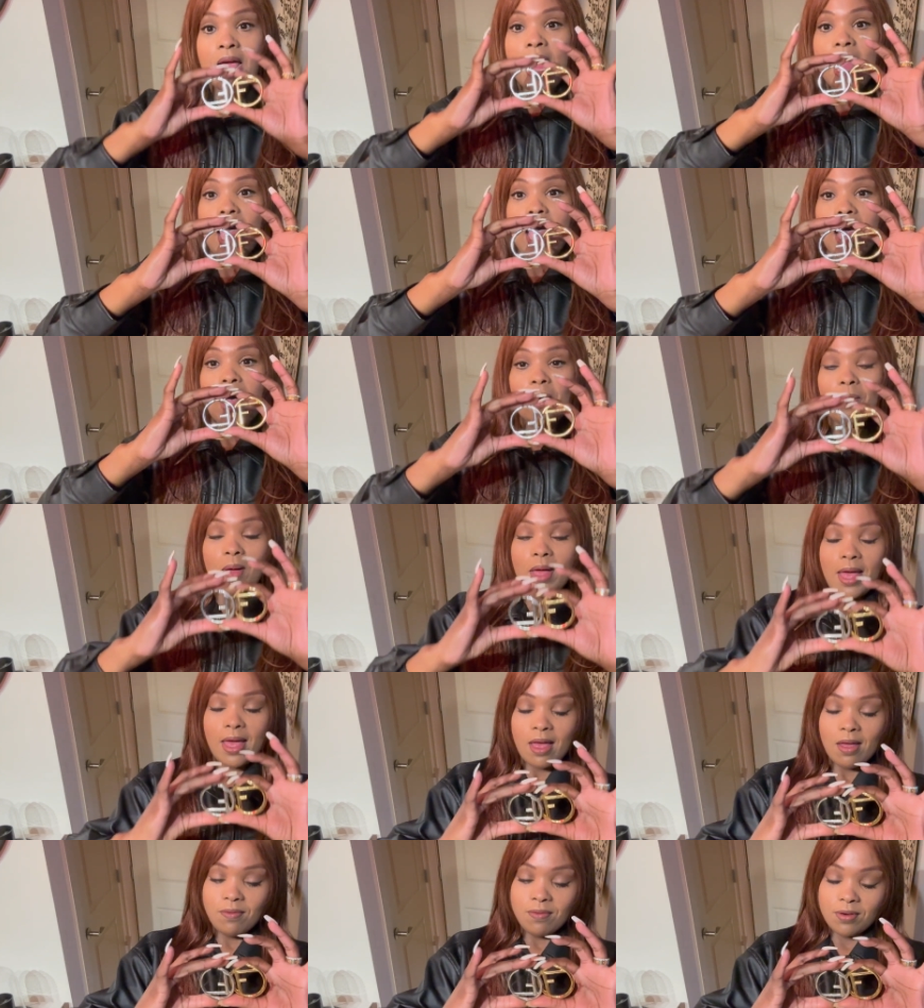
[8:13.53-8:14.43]

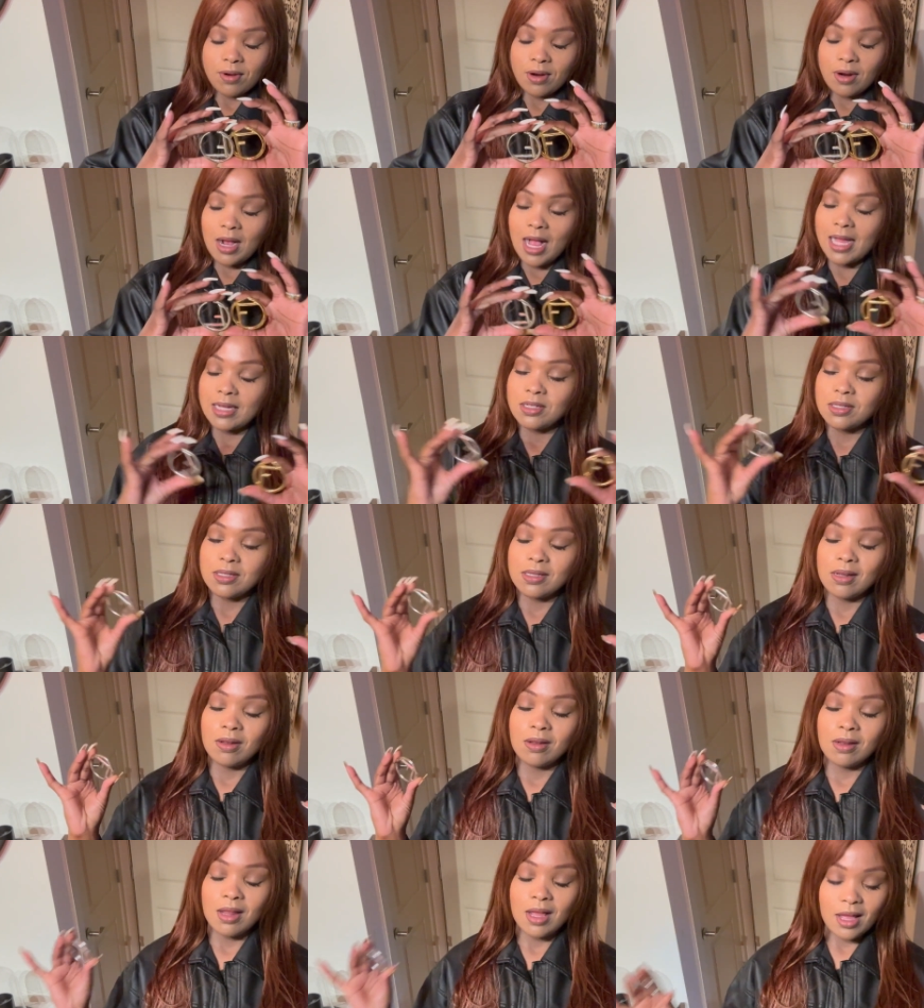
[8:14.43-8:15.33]
However, I just
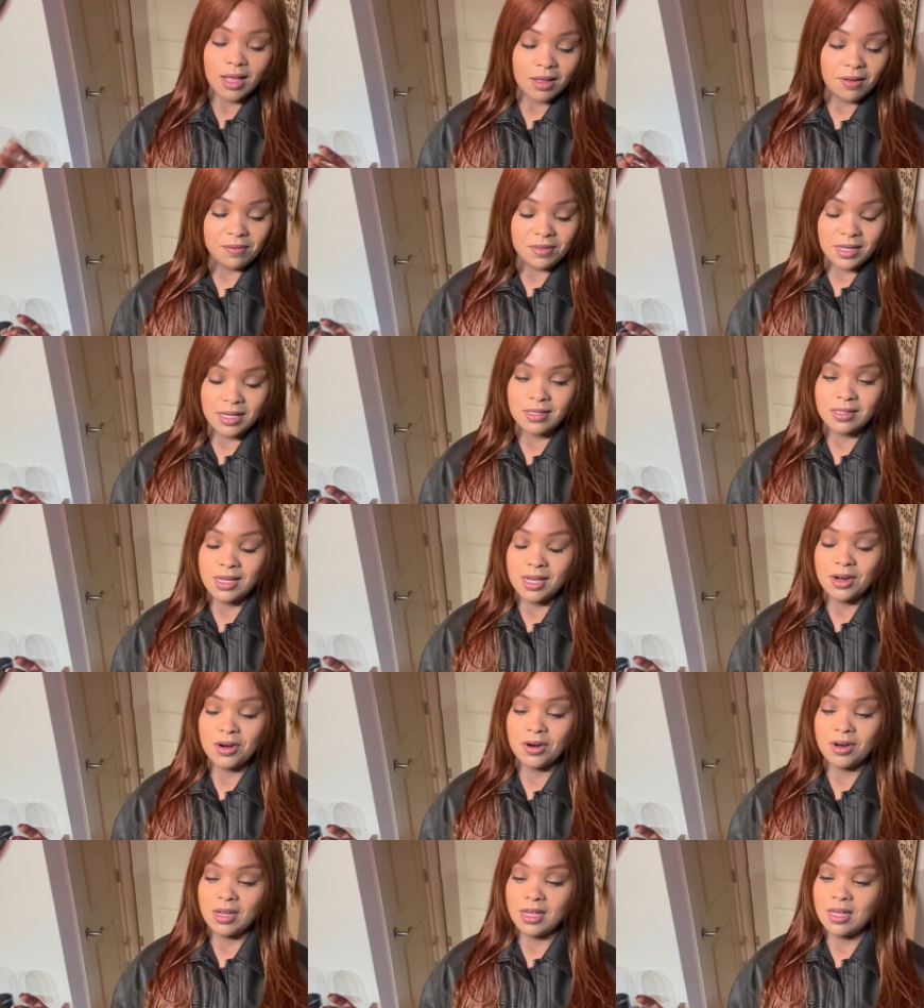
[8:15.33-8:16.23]
love these
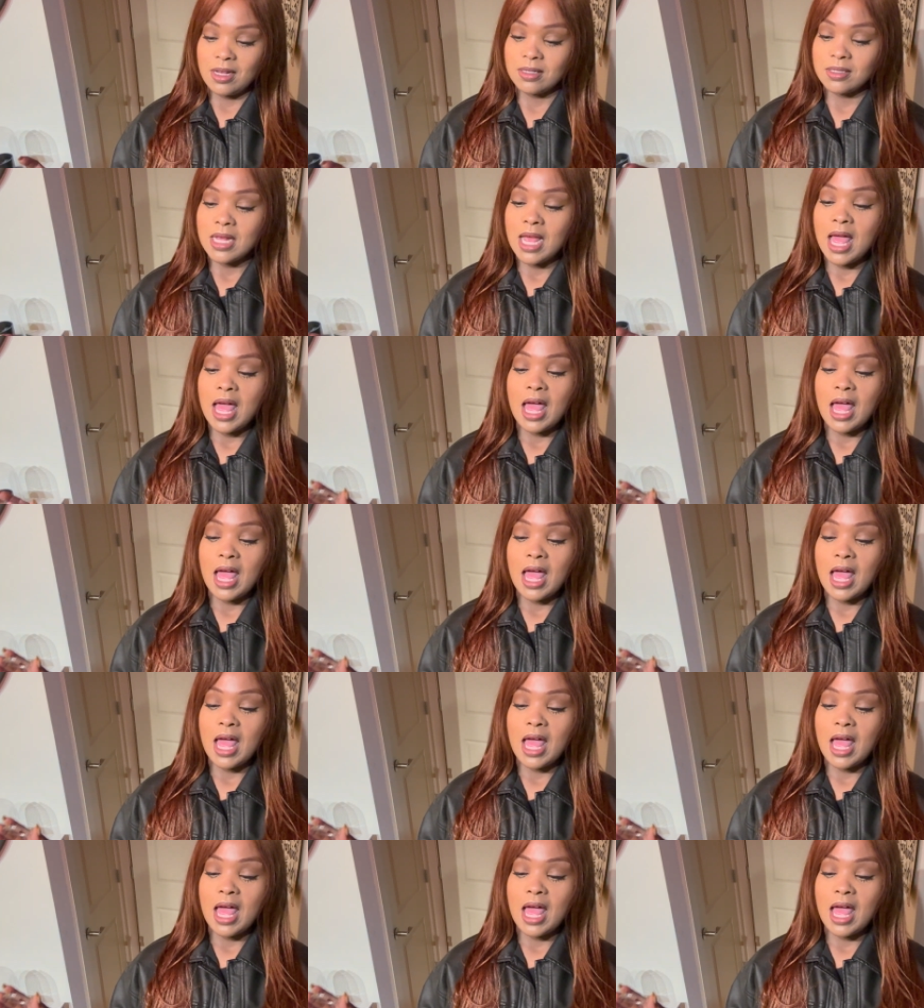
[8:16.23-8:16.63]
earrings.